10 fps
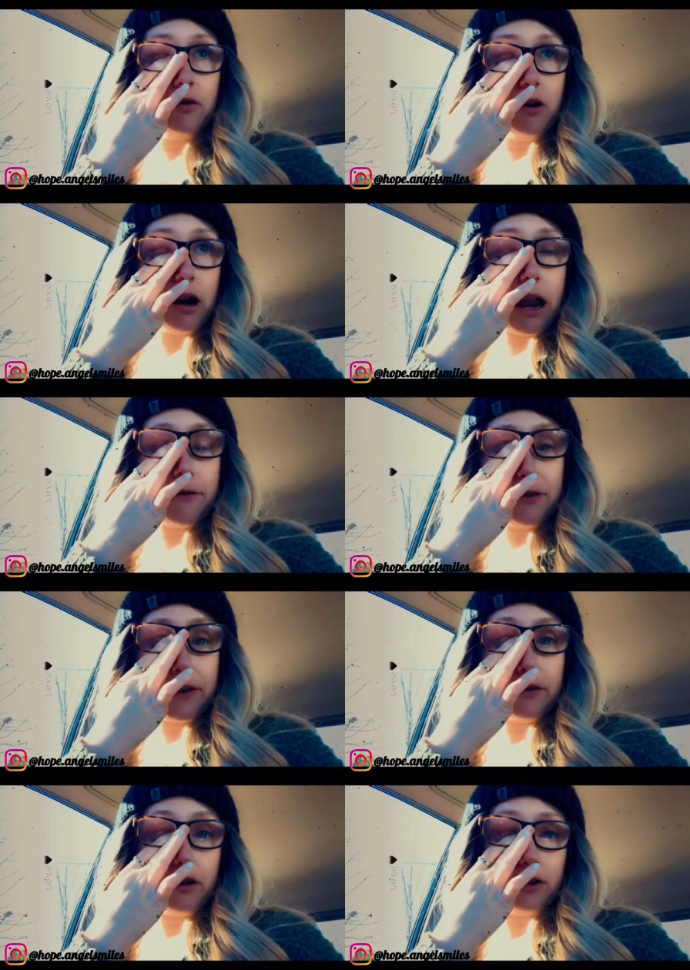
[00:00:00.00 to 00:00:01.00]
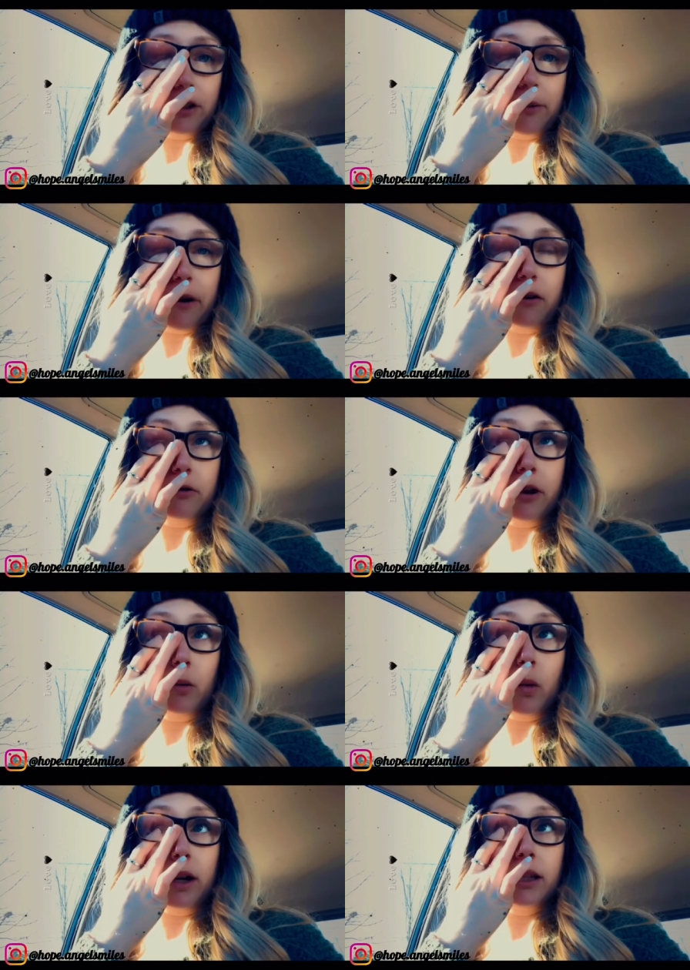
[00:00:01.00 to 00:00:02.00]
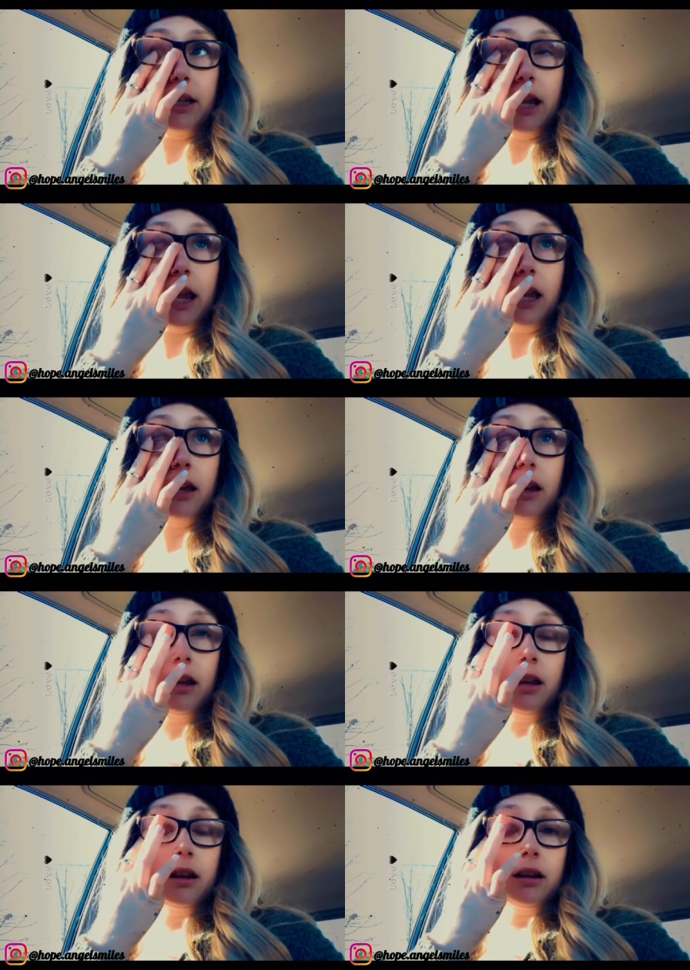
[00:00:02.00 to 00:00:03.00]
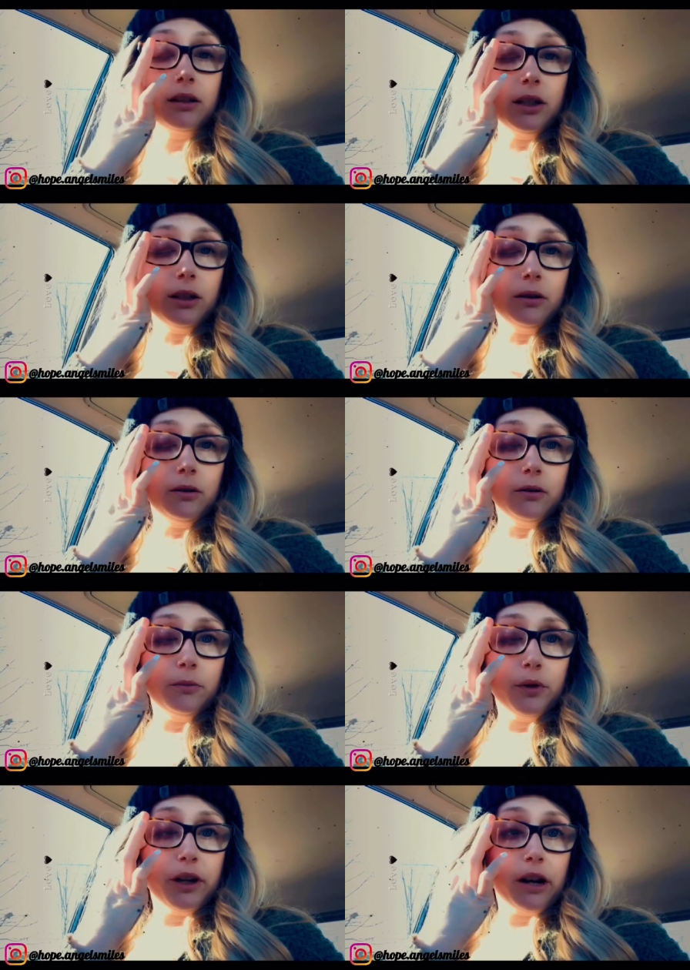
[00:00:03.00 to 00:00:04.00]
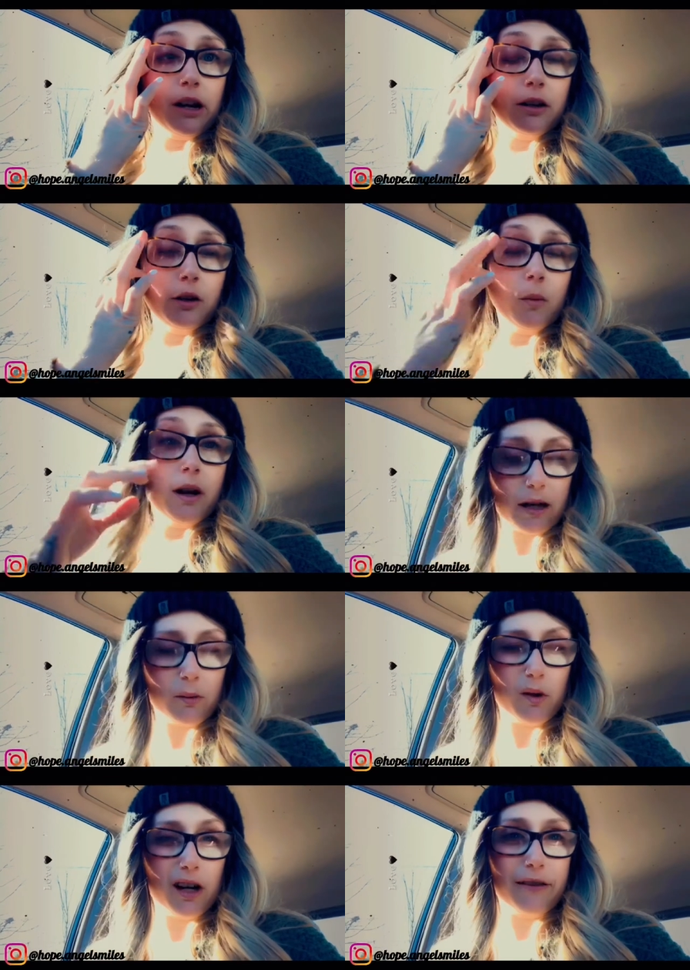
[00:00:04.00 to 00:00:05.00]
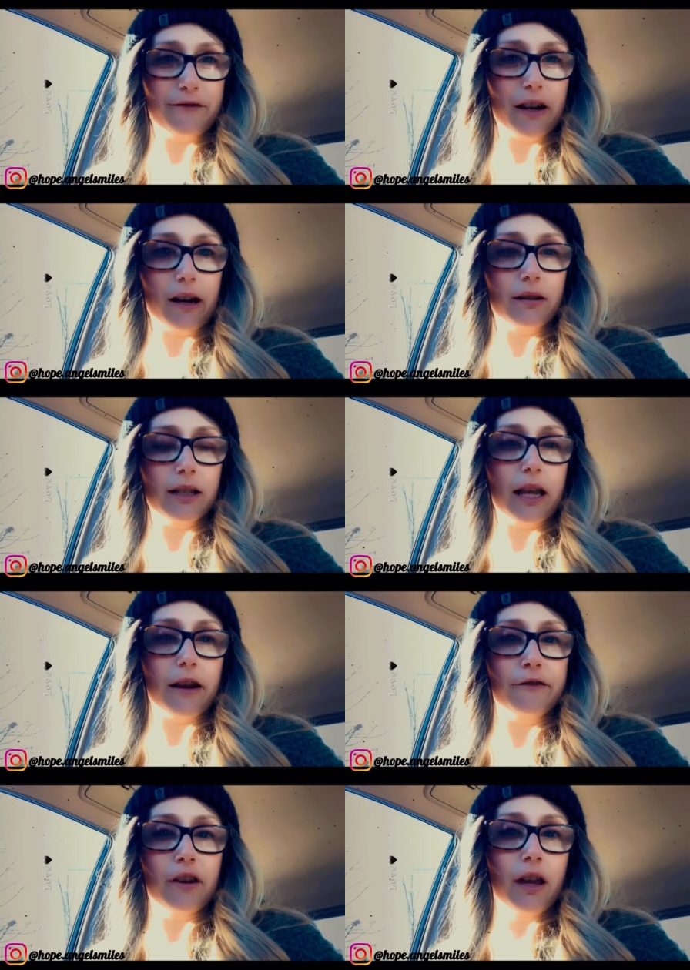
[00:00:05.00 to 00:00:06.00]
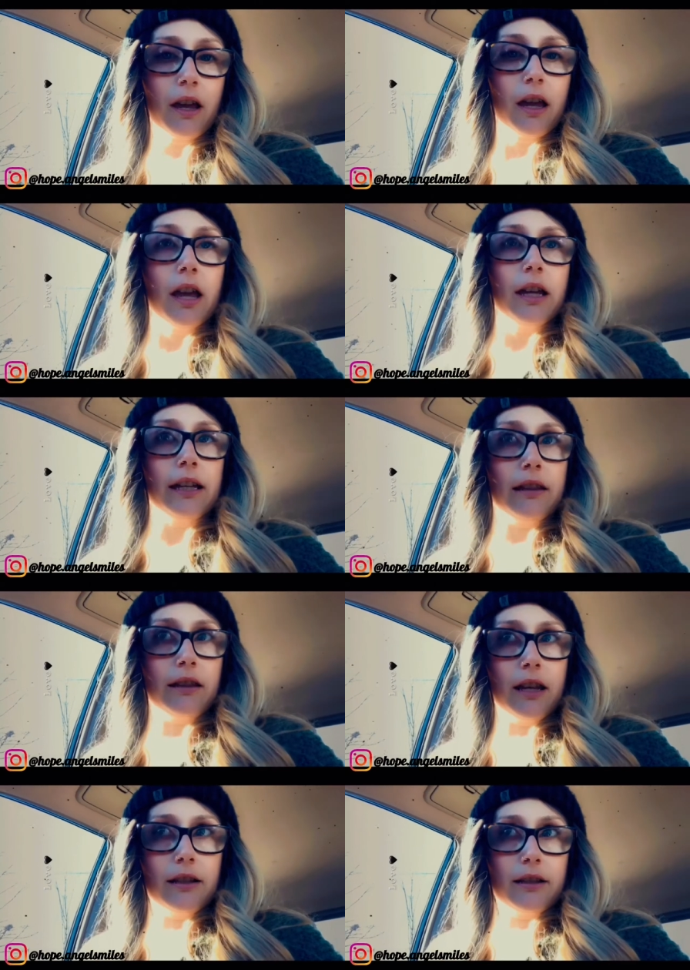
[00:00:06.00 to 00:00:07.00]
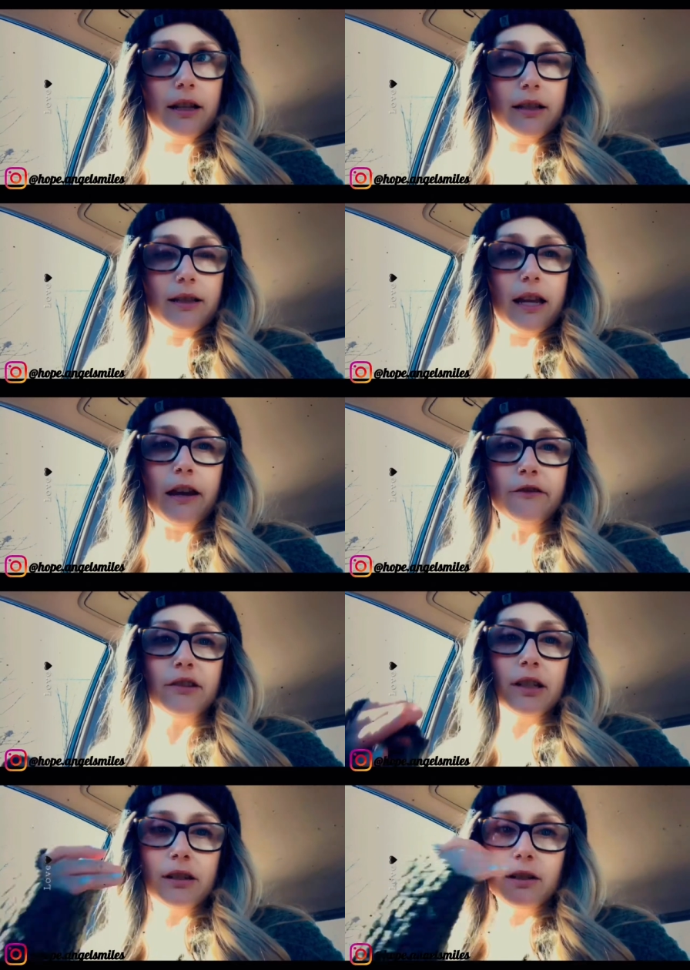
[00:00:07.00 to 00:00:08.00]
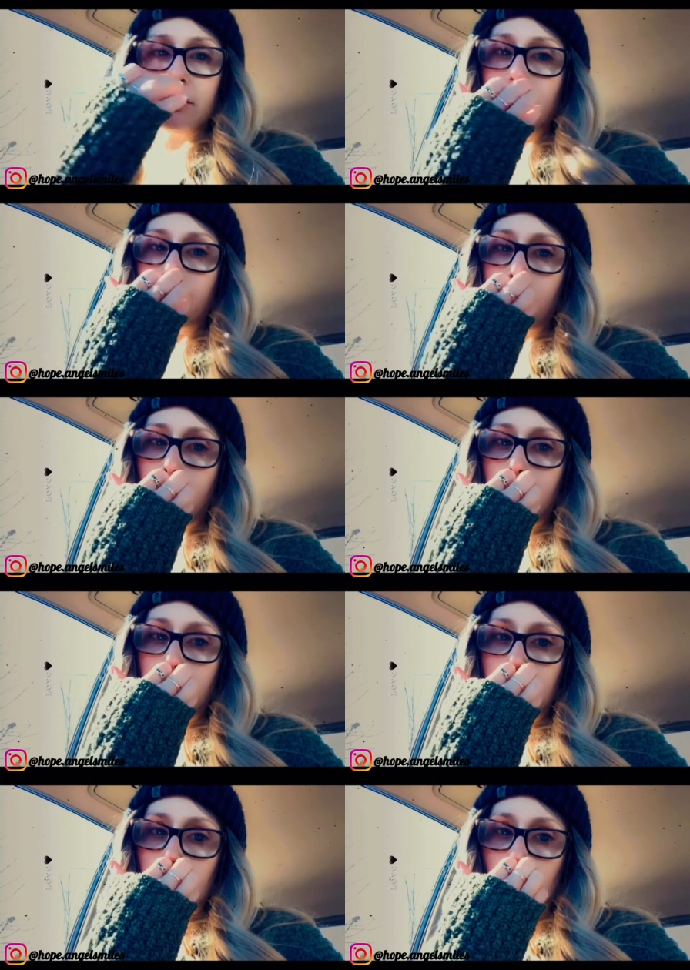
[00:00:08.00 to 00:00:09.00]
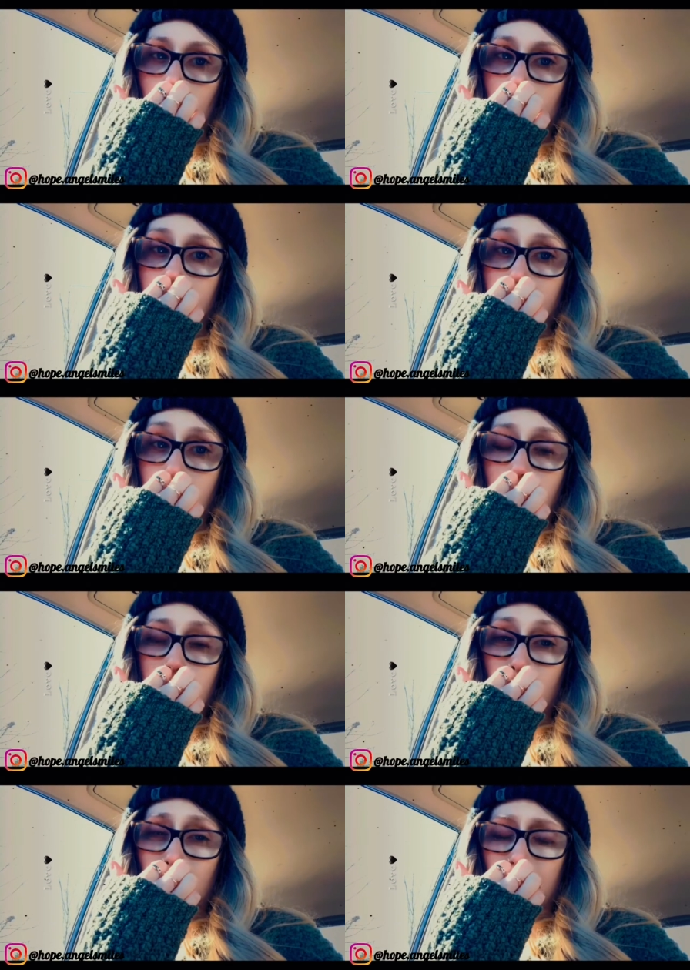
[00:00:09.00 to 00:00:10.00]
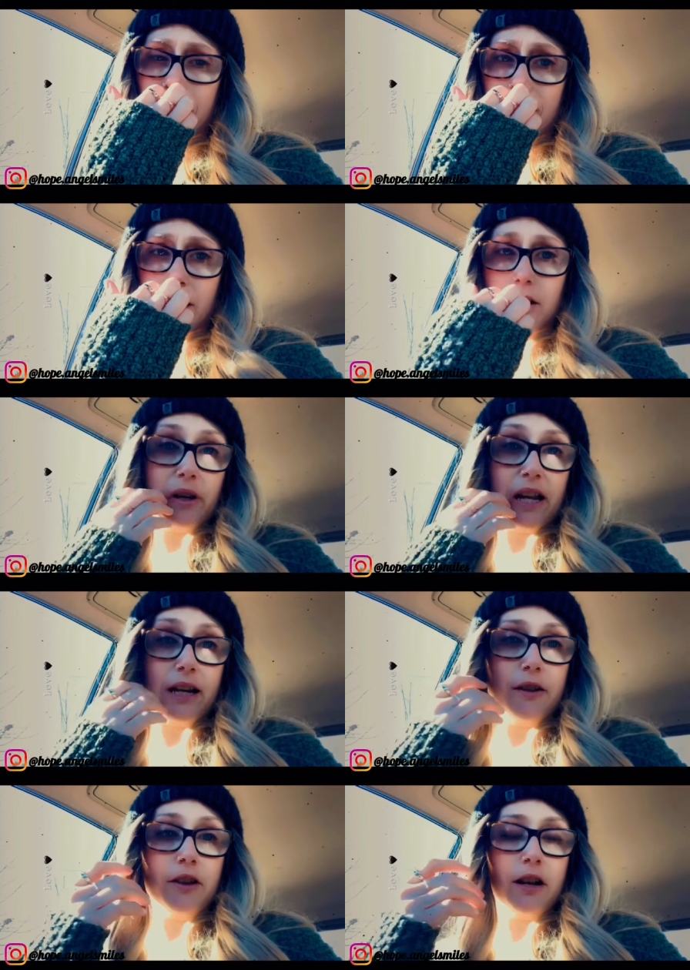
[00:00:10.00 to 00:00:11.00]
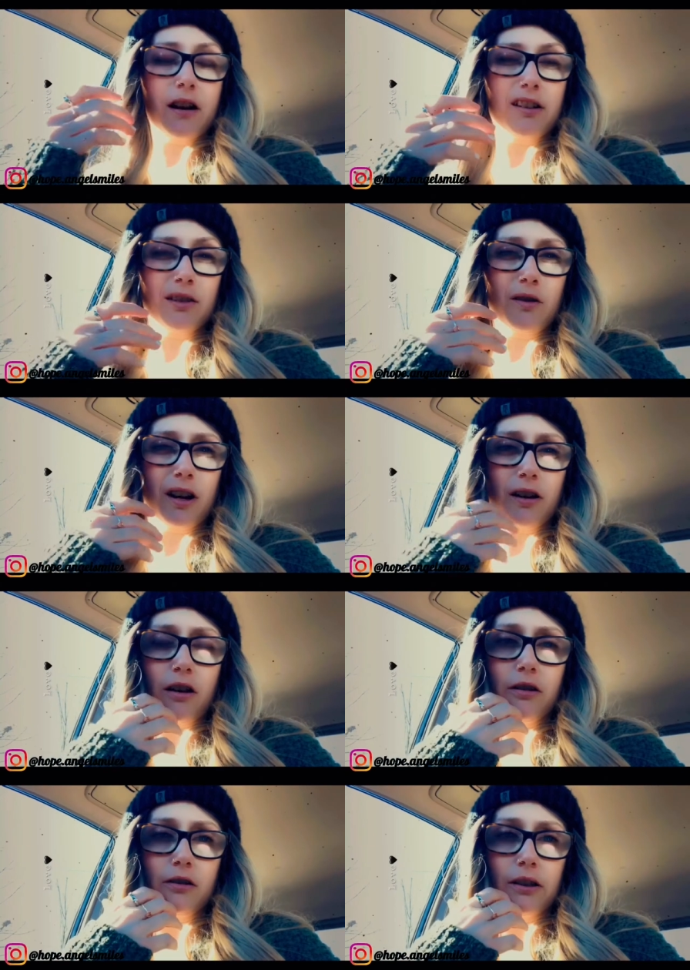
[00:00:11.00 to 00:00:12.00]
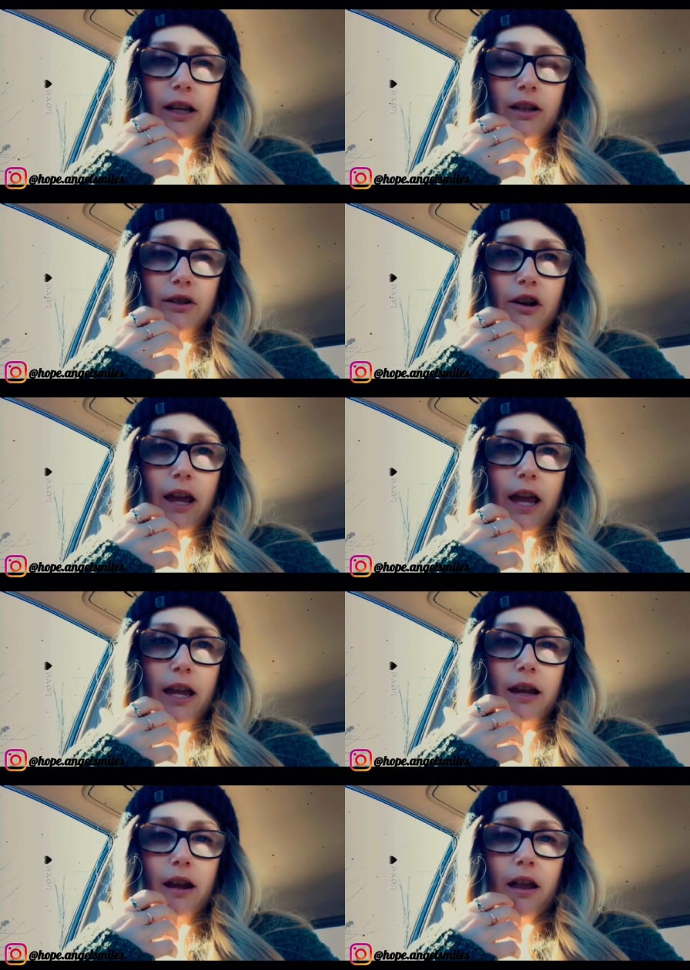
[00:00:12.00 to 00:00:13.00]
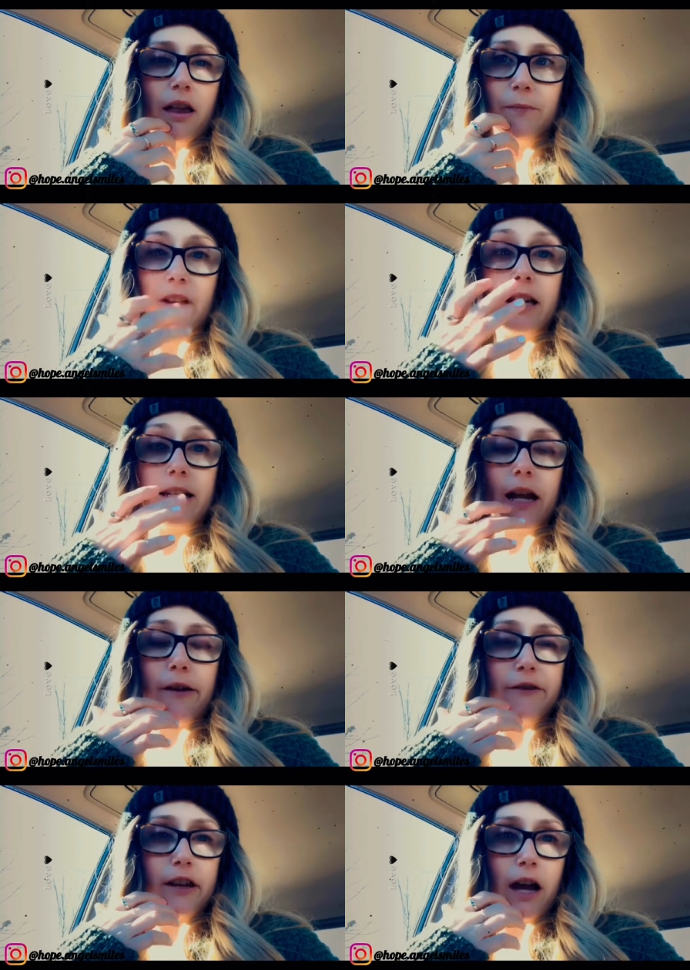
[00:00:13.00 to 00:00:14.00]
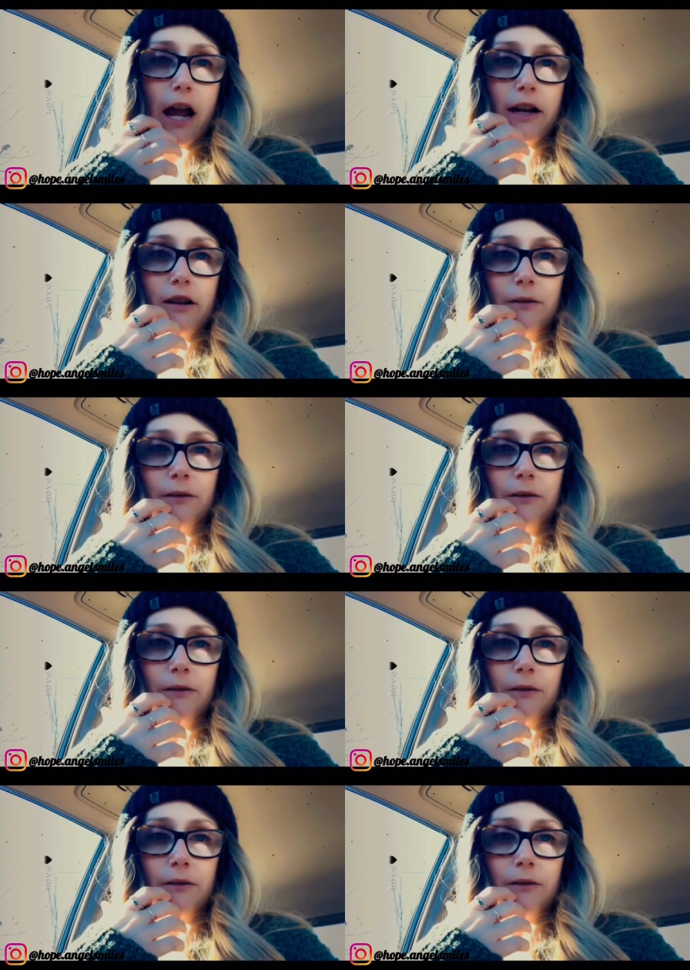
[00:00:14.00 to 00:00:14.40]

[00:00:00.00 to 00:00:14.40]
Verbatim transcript: I have to have a nurse come out around 1 today to put in a new one. We're going to find out today if he thinks it's safe to do another port or if not, what we're going to do. And, and then I also got a call yesterday that I need IV iron.